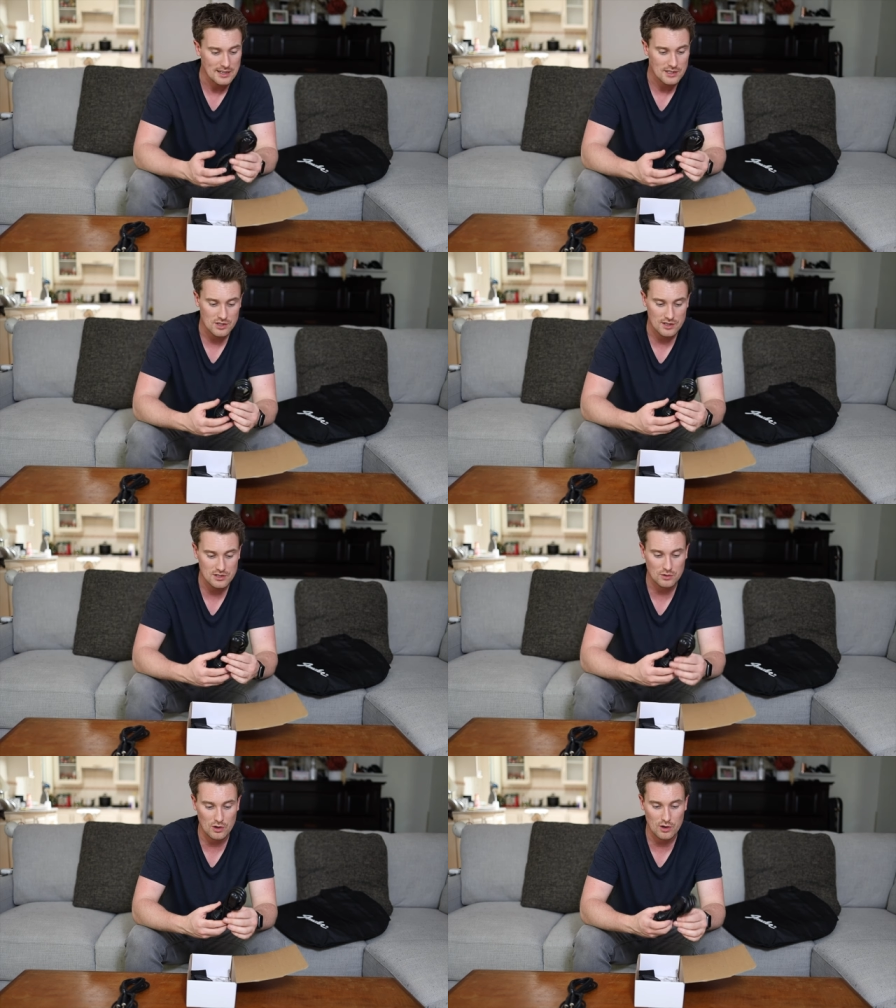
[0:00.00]
So
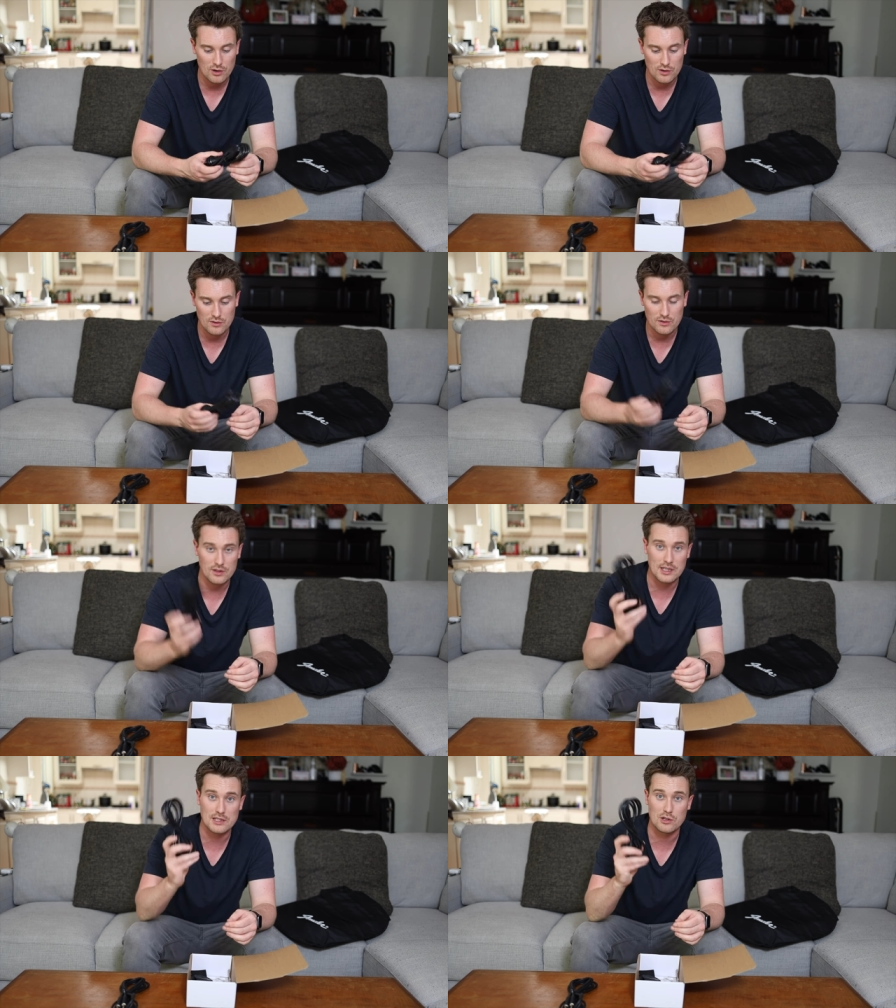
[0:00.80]
this will go
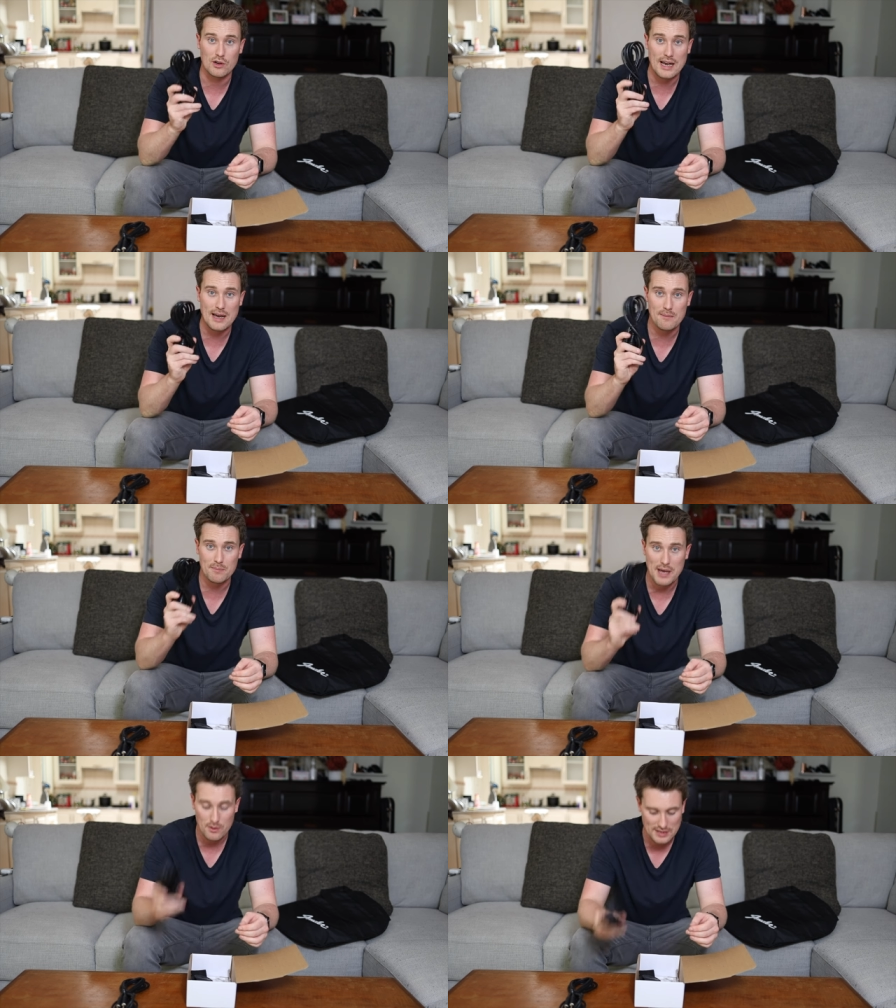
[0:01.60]
into your amp,
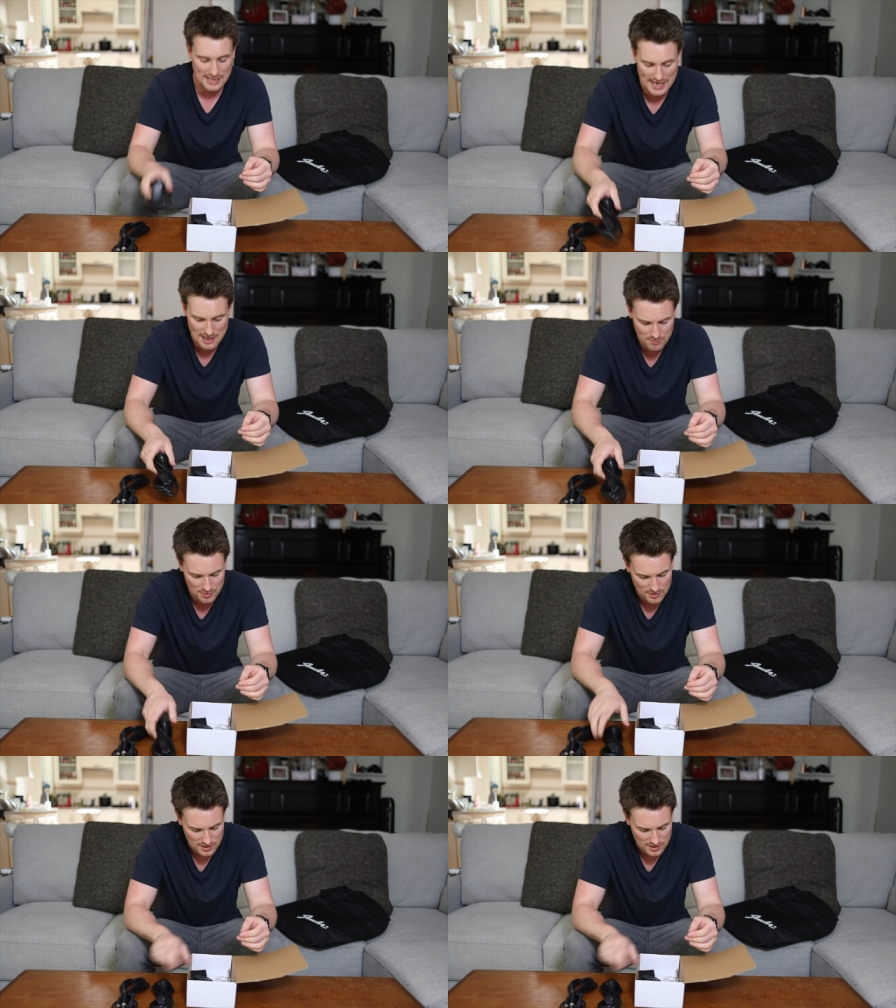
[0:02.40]
power the amp.